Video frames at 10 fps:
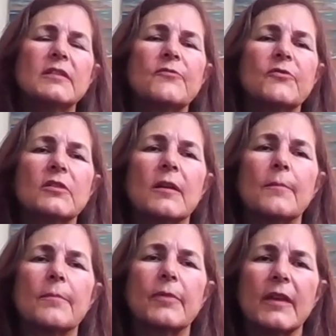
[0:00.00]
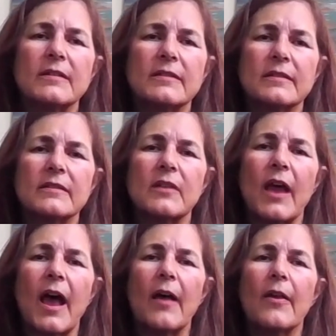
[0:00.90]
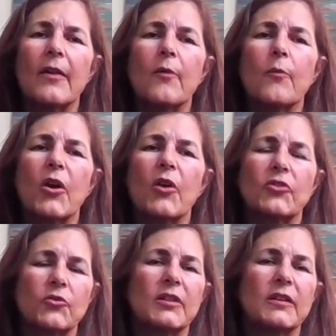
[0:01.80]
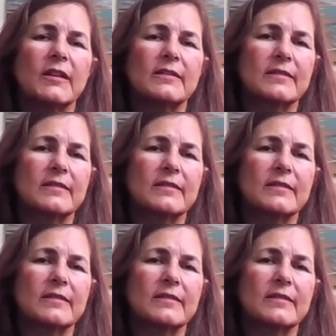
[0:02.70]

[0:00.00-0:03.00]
different places where you can get